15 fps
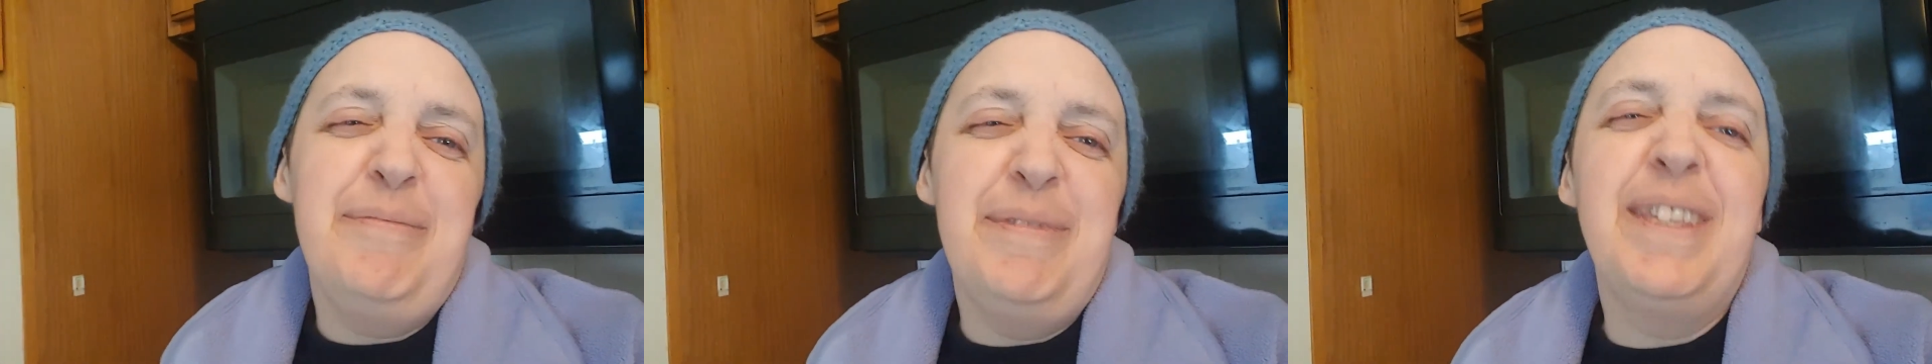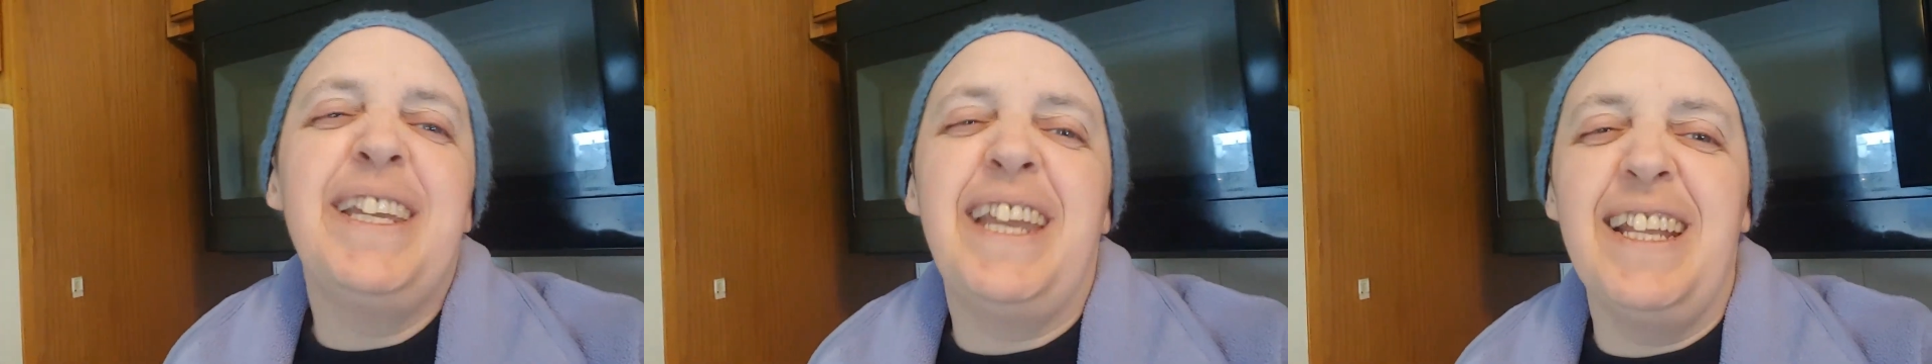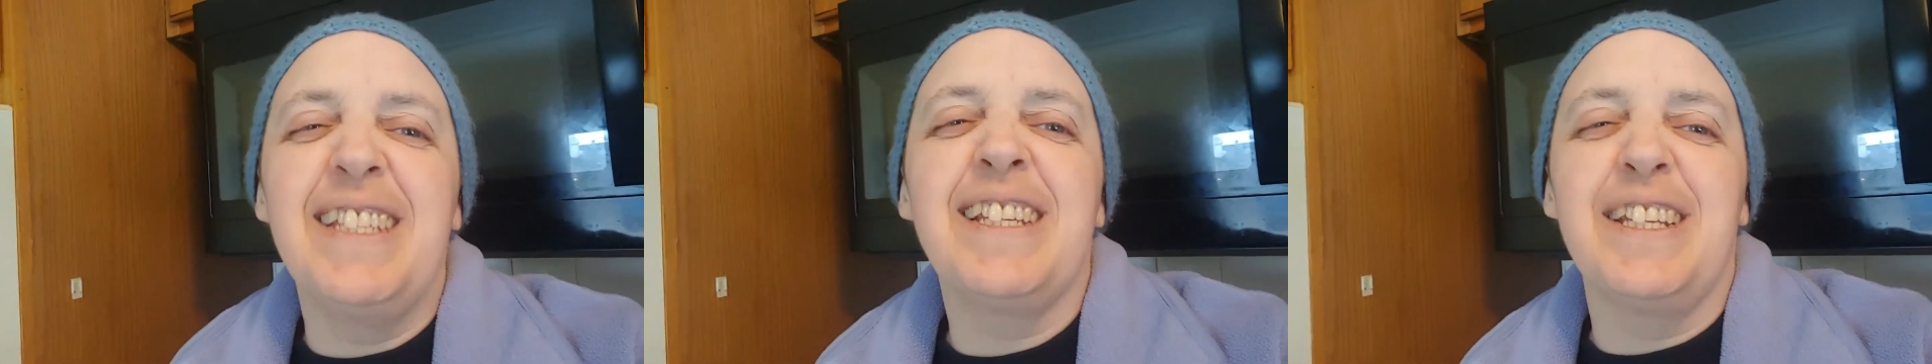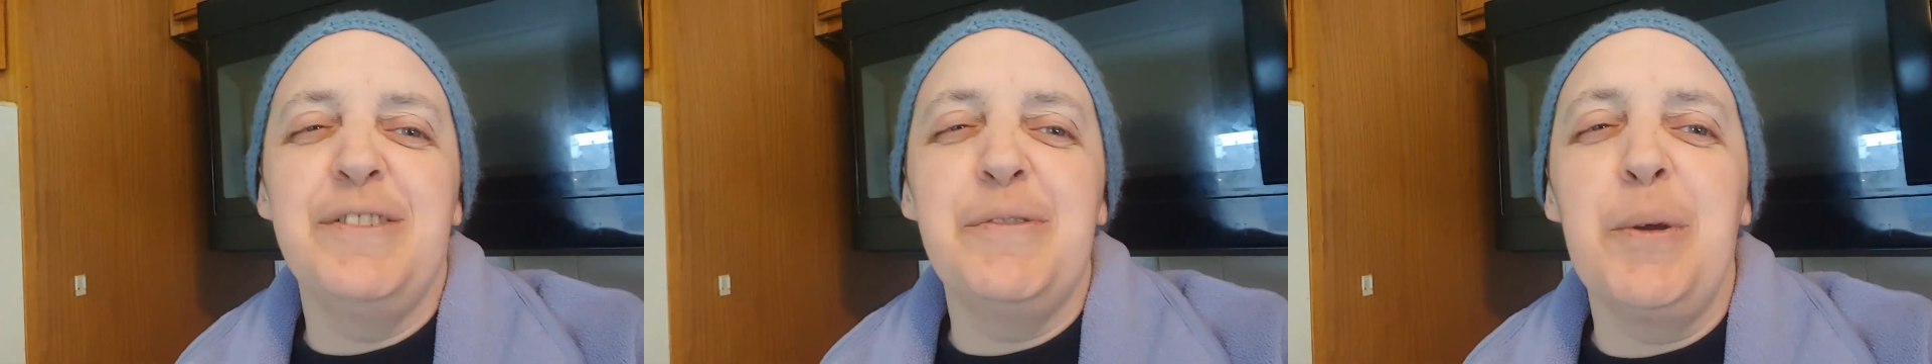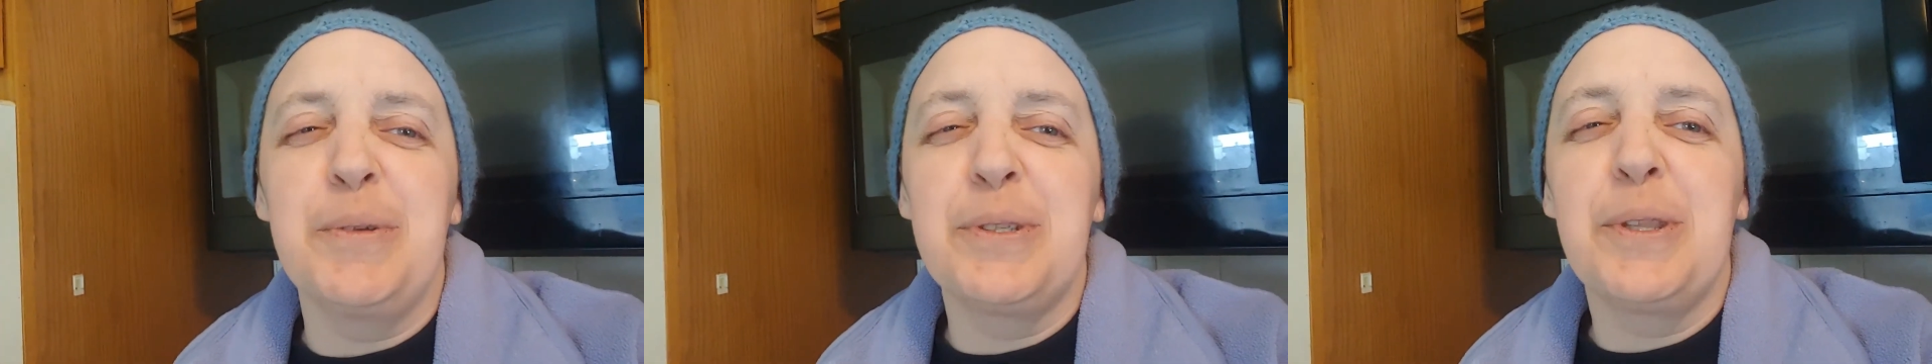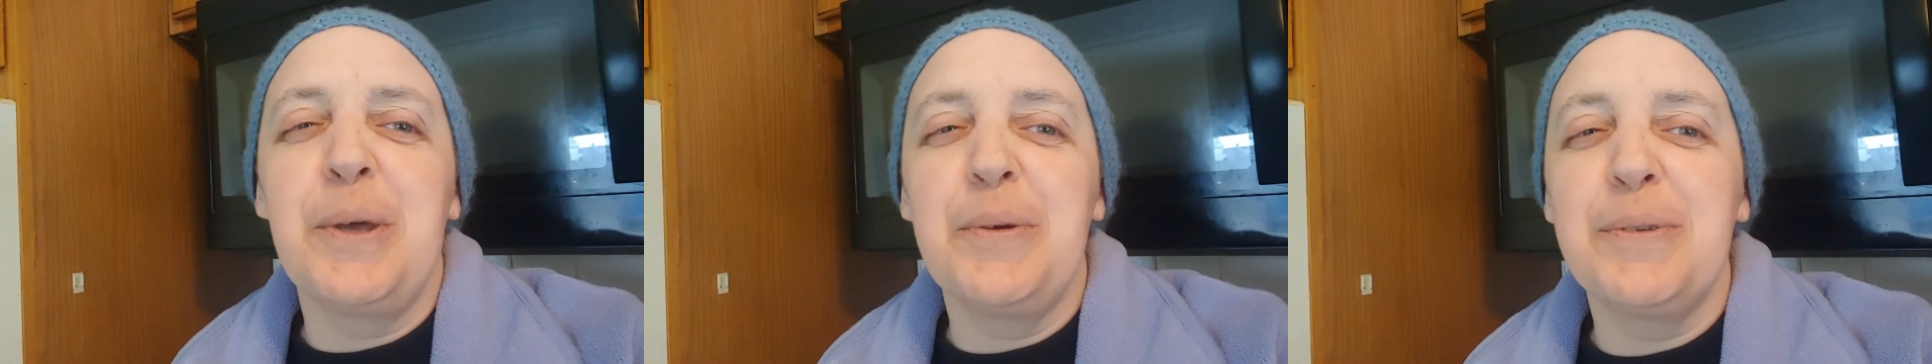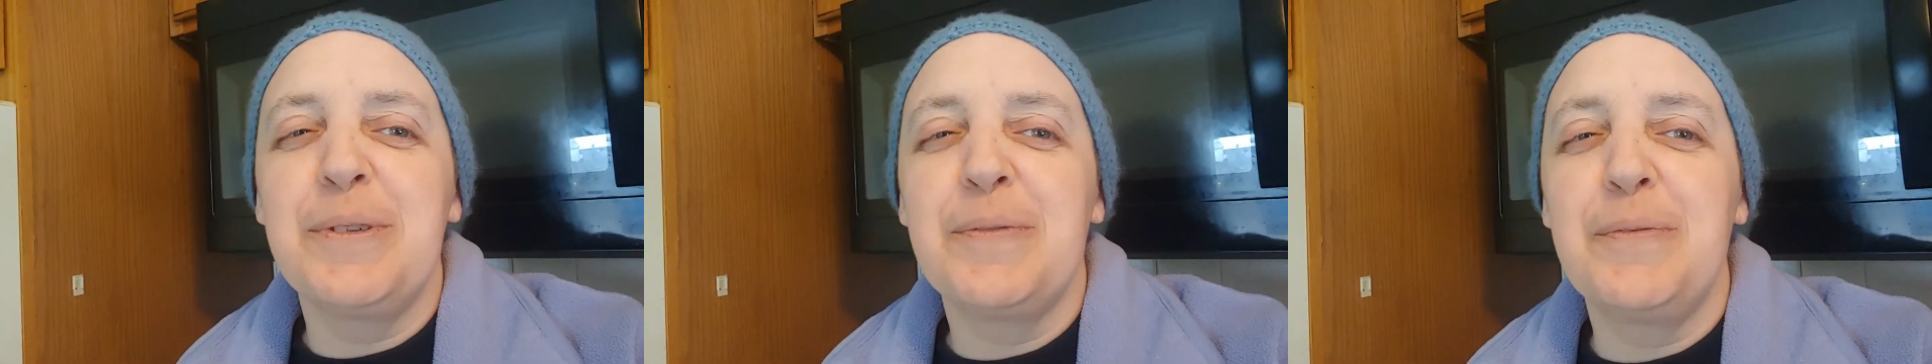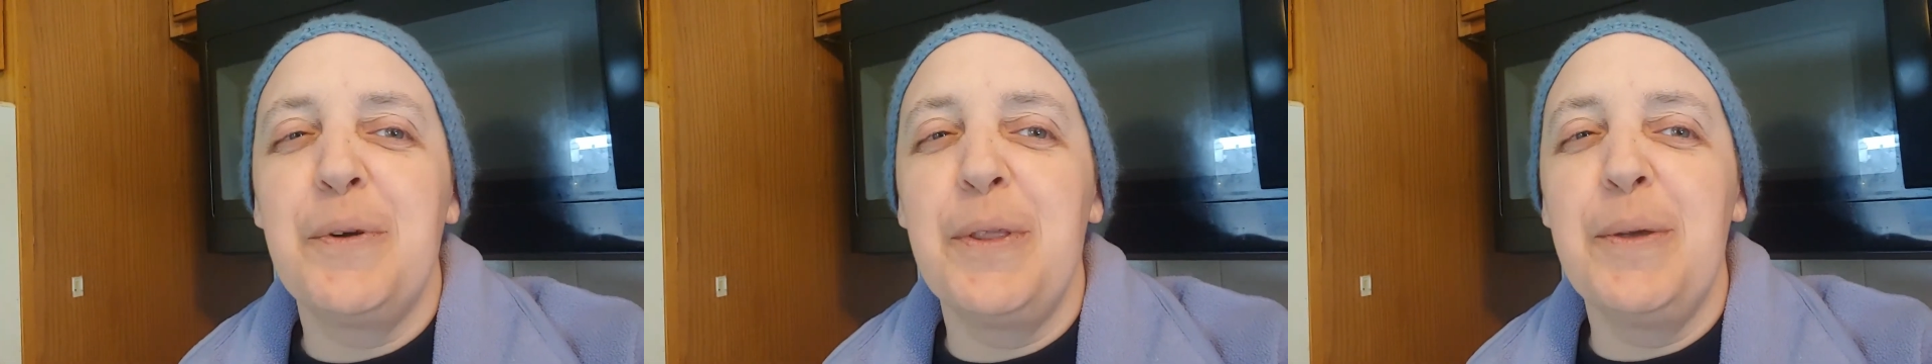the kids can roast those for